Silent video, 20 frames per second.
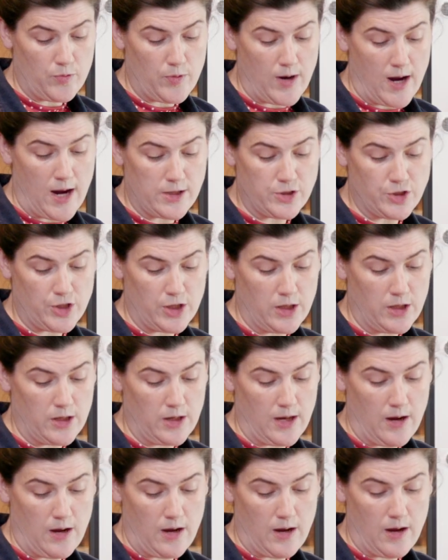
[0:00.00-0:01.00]

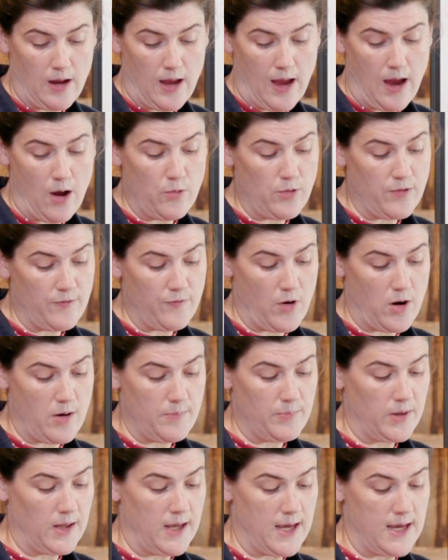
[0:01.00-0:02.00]
crashing out of
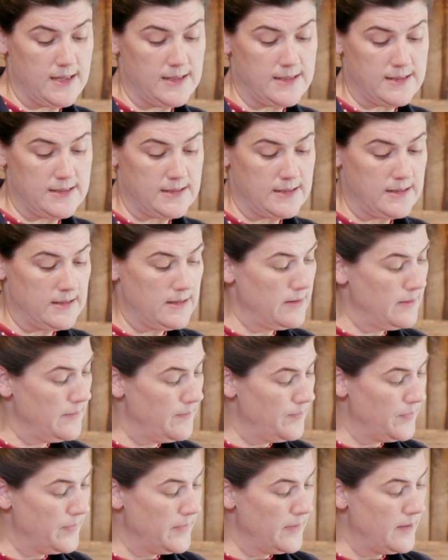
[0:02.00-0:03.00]
our place,
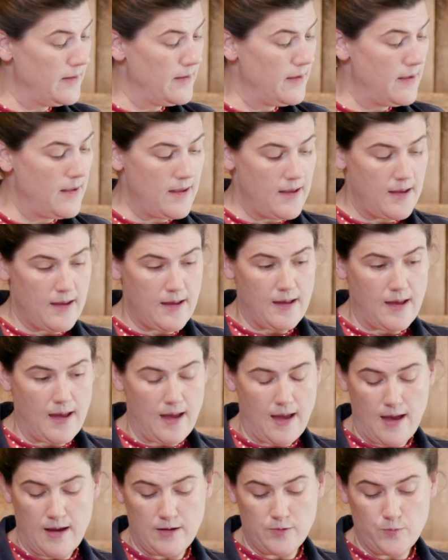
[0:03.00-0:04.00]

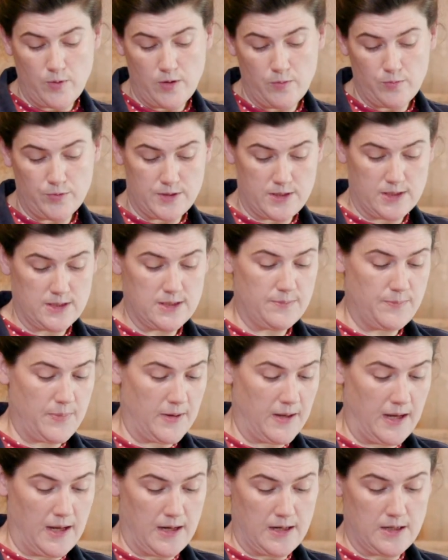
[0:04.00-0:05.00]
and we will
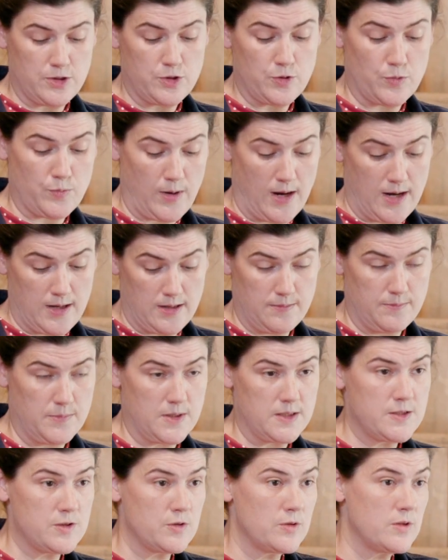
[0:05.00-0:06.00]
dissipate into
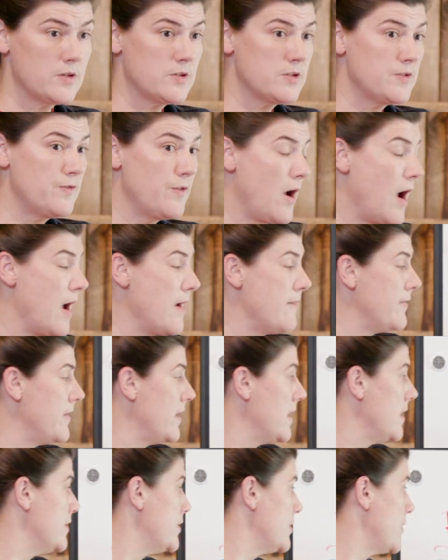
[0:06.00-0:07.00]
randomness. So there's 5
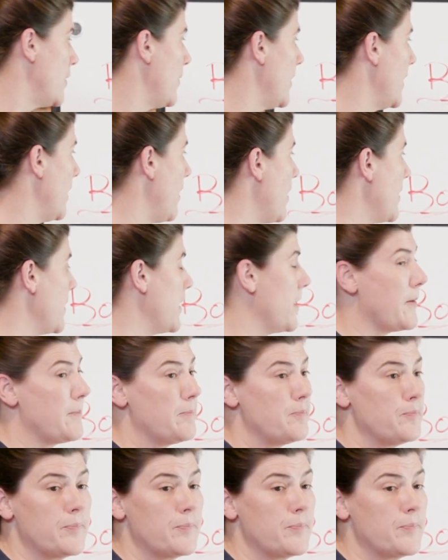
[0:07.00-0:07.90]
things going on here.